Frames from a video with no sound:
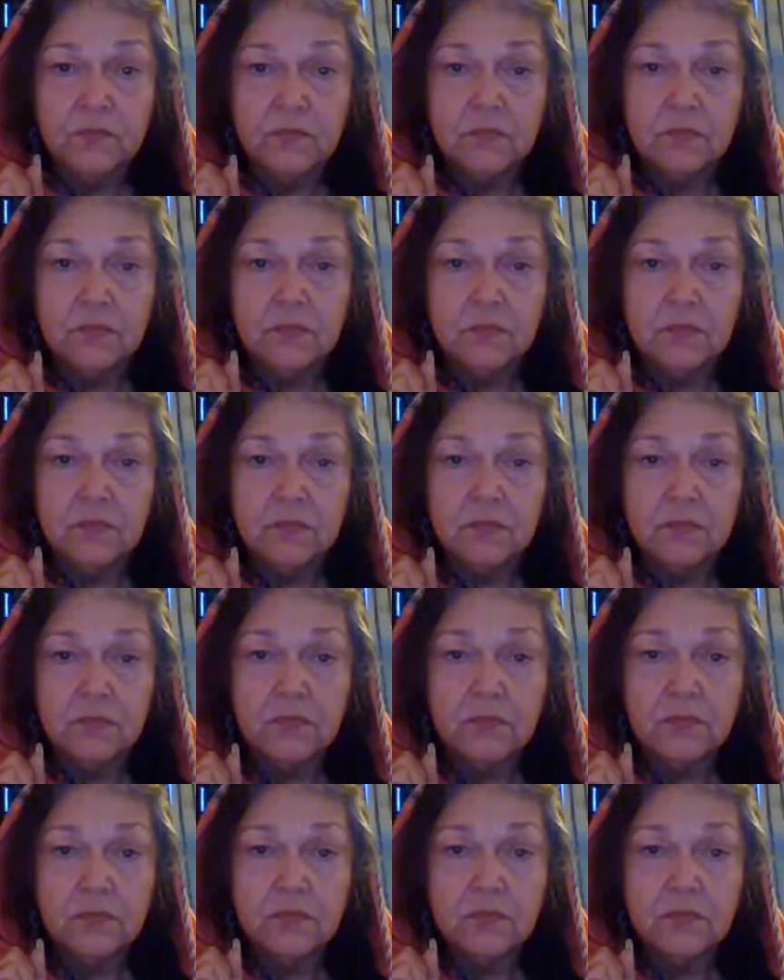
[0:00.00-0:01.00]

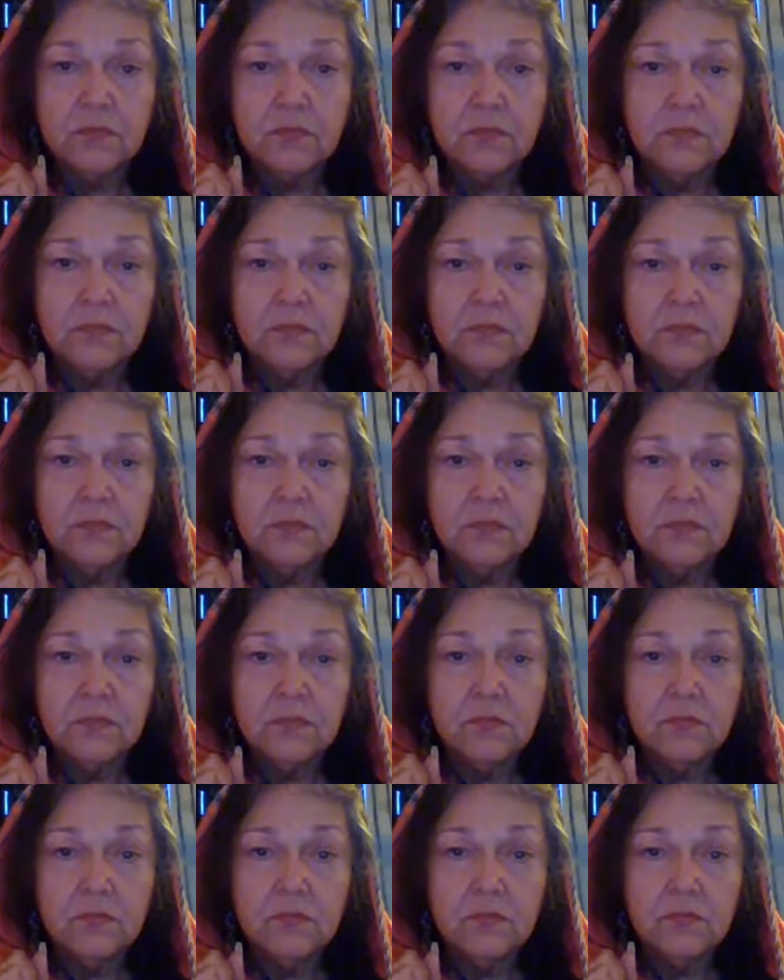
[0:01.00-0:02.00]

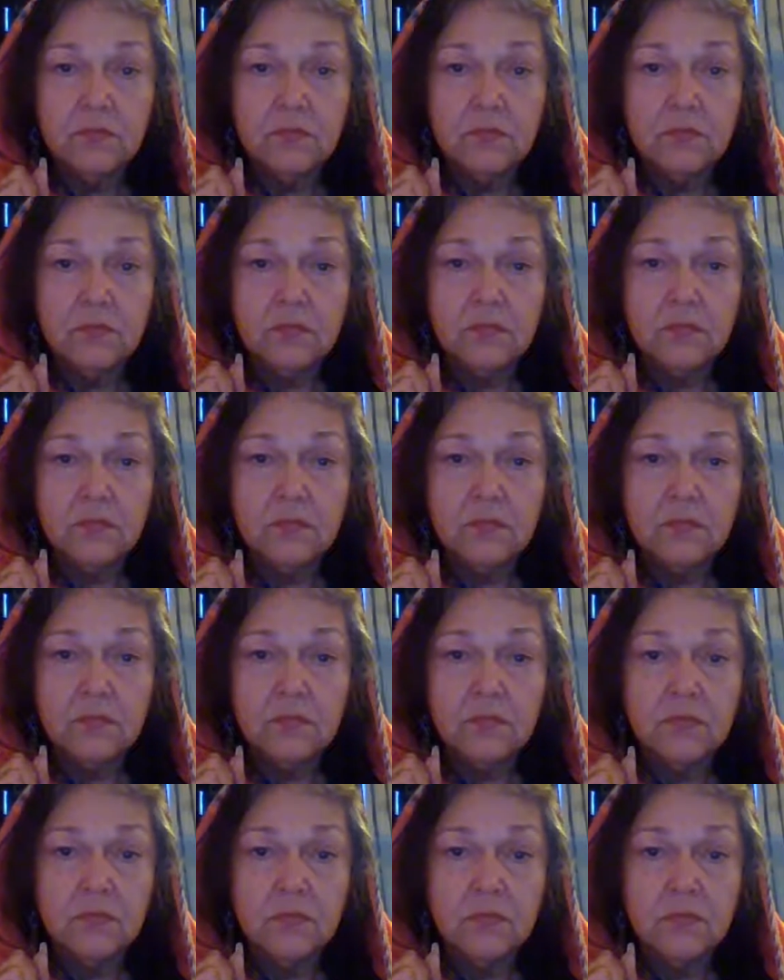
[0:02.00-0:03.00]

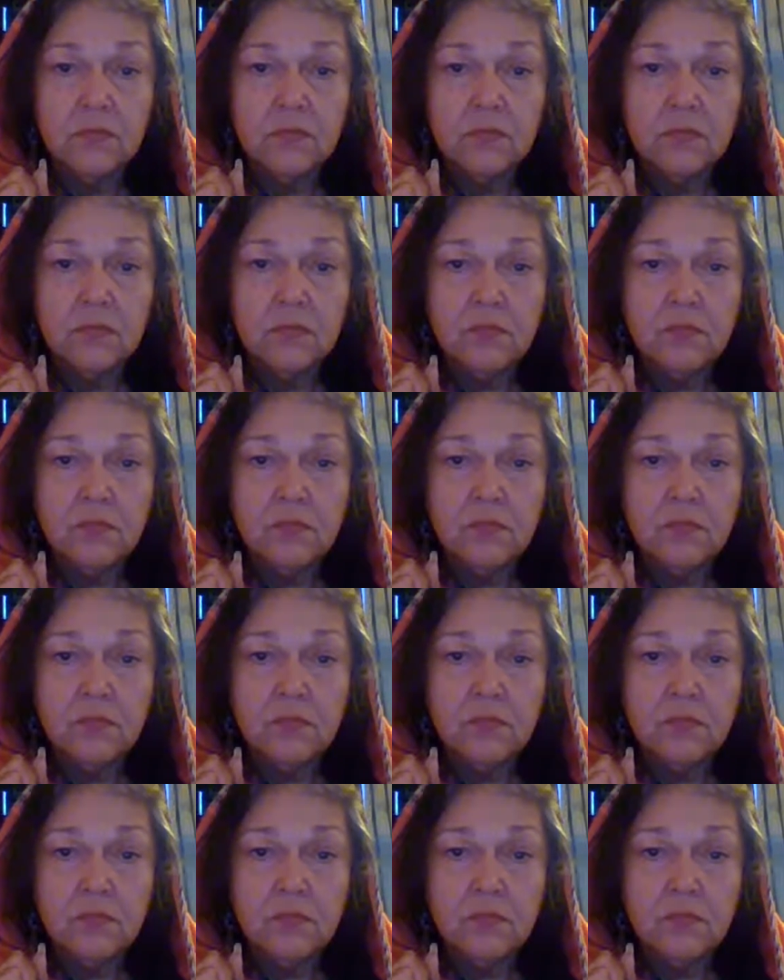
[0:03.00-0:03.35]
[no speech]